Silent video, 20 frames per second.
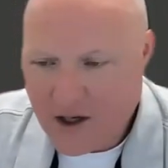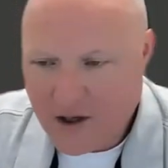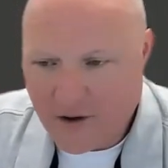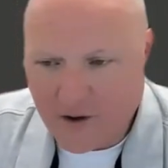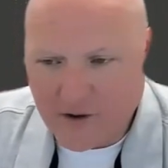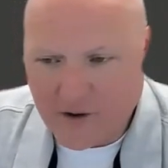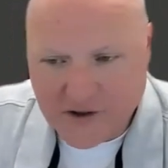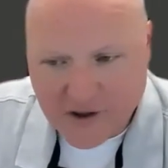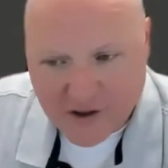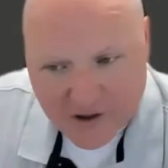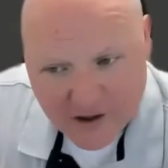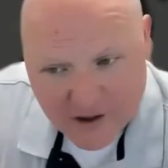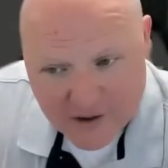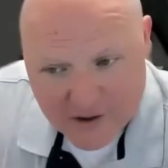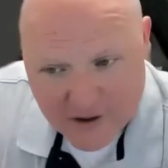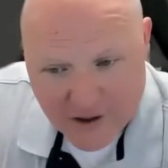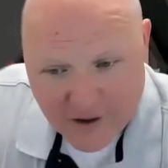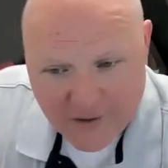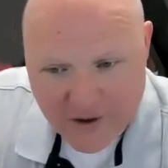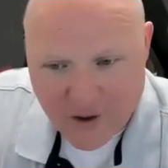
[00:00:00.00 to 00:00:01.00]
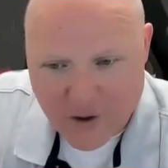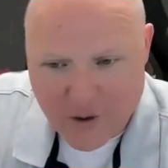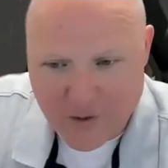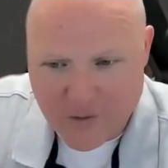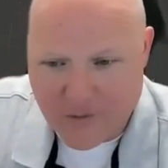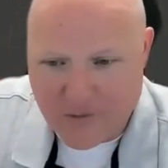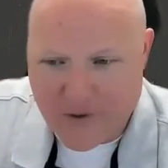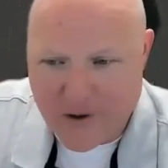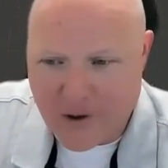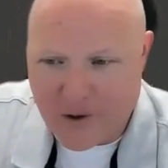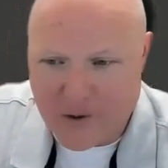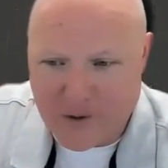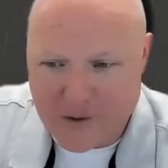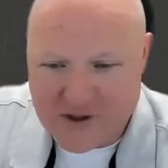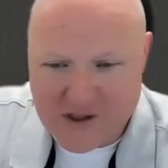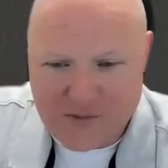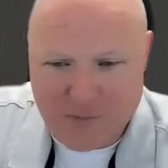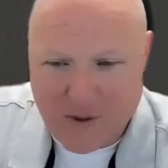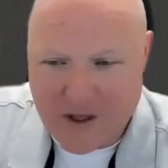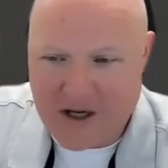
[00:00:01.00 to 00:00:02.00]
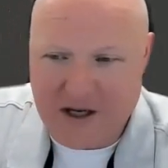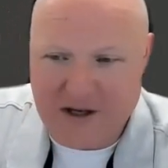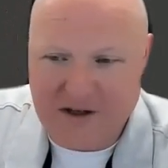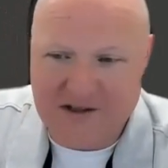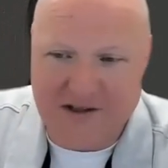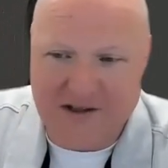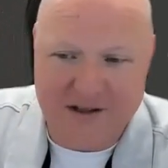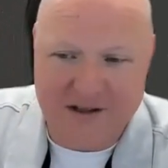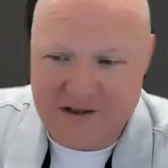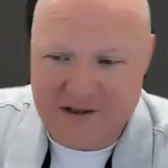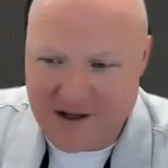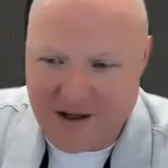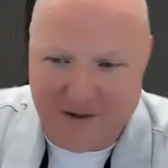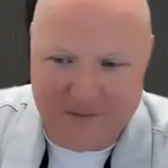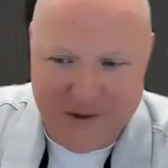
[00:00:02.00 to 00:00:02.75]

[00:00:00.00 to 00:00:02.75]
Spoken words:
Those are the old spinnies that